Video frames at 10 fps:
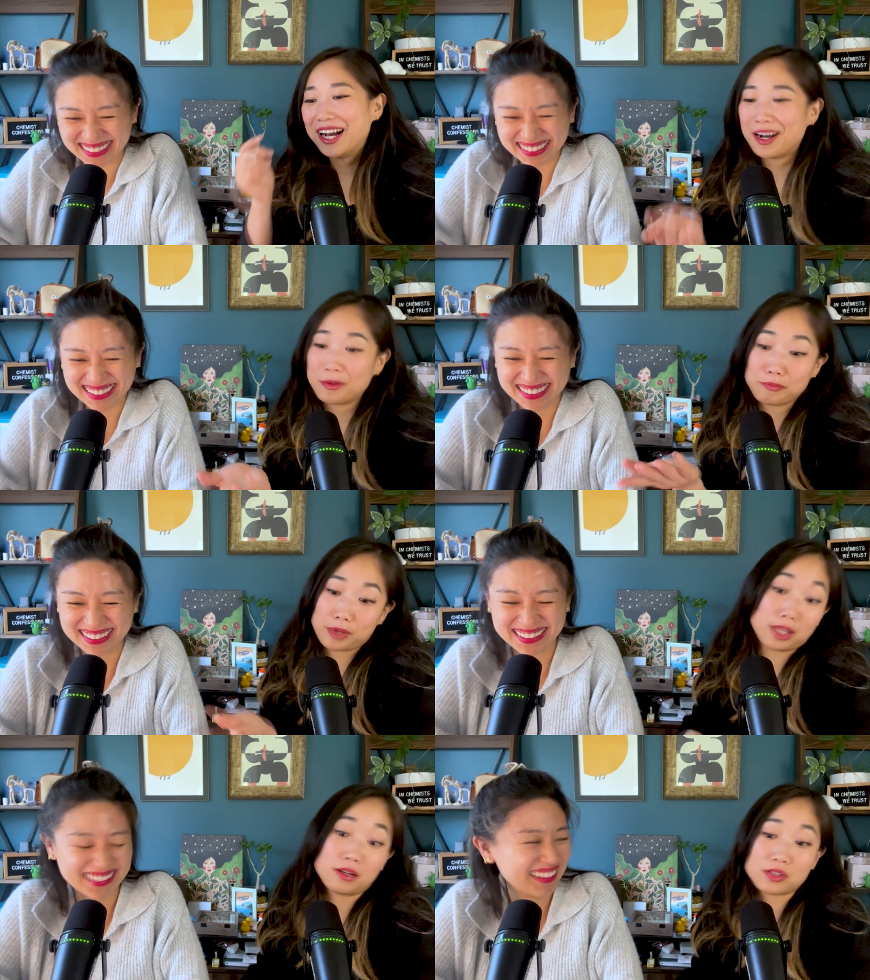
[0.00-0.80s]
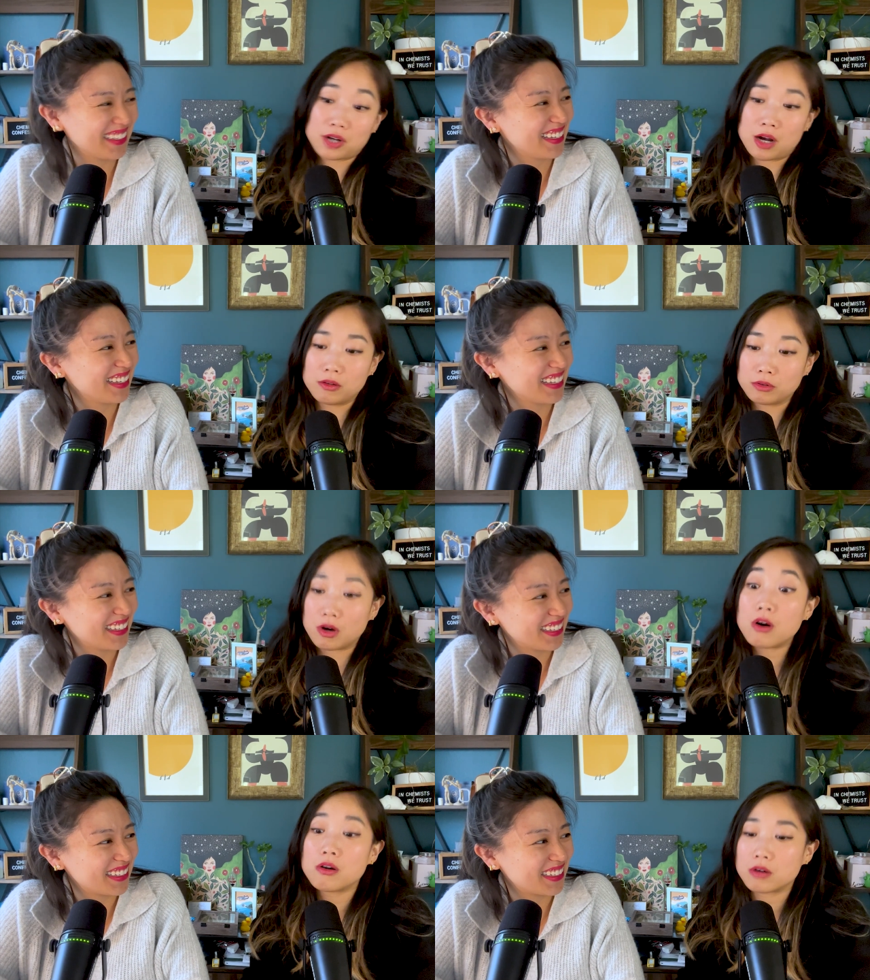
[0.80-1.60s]
Speaker 1: um, and also how
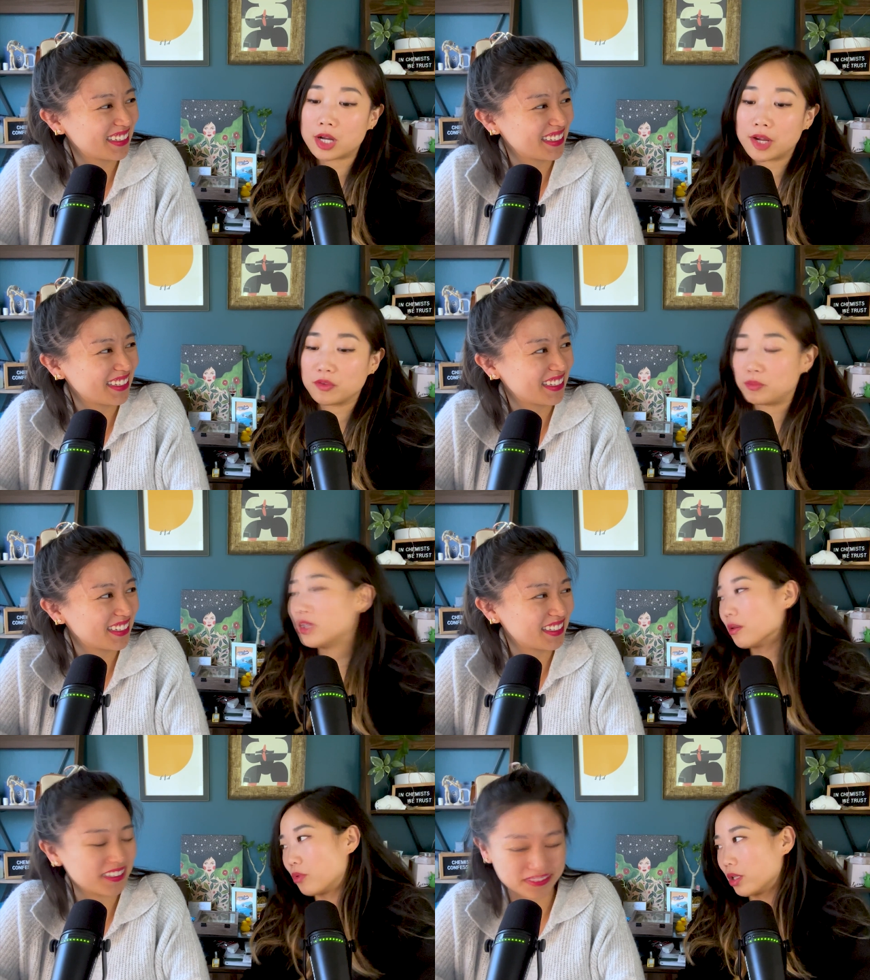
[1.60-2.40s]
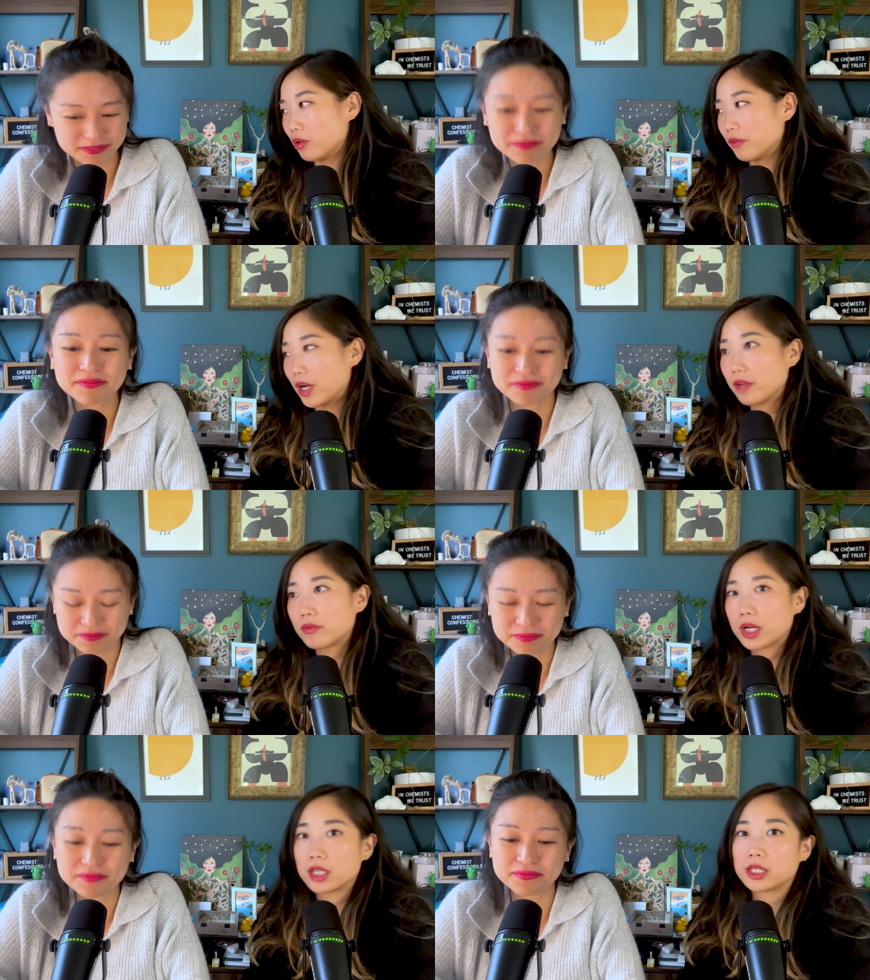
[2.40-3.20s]
long have you been on 0.05,
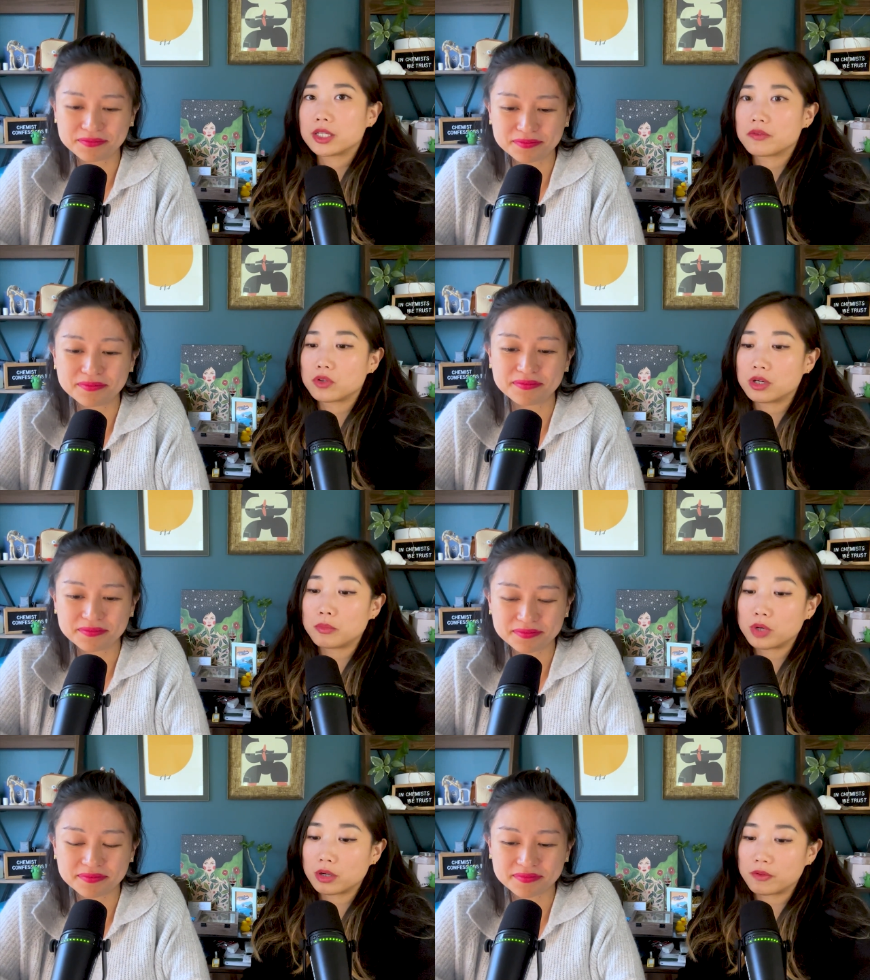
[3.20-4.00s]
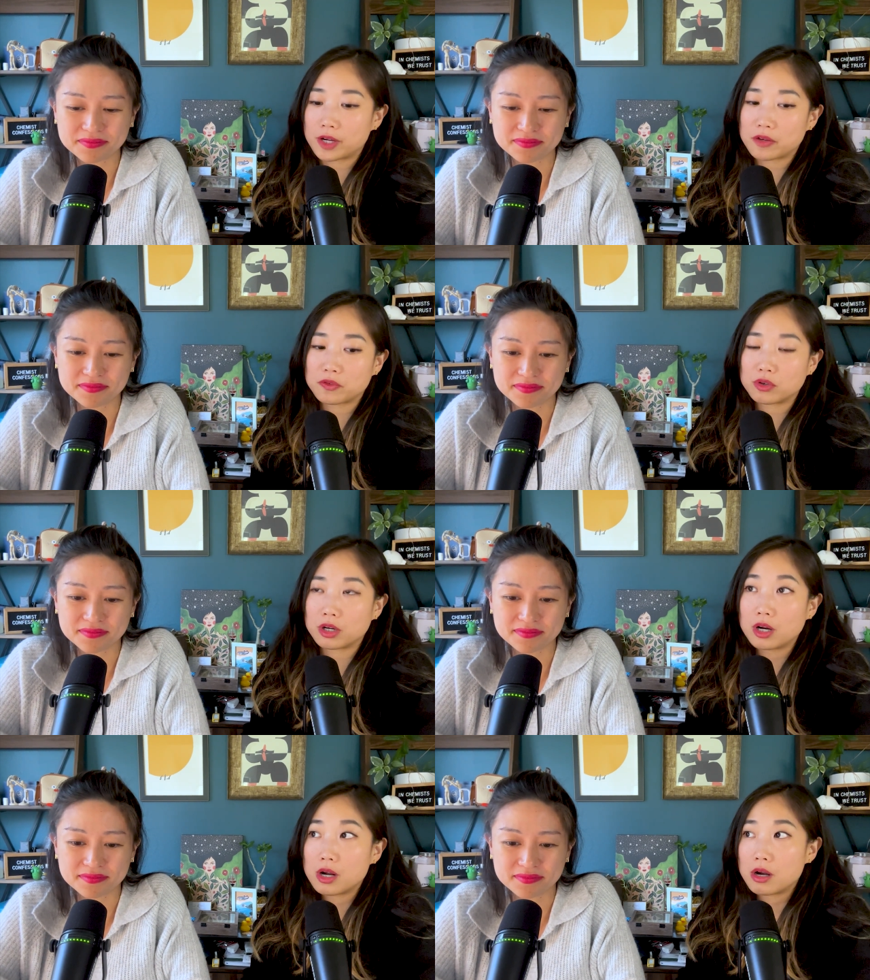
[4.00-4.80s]
right? Mm. Like if you're on mm. 0.05 for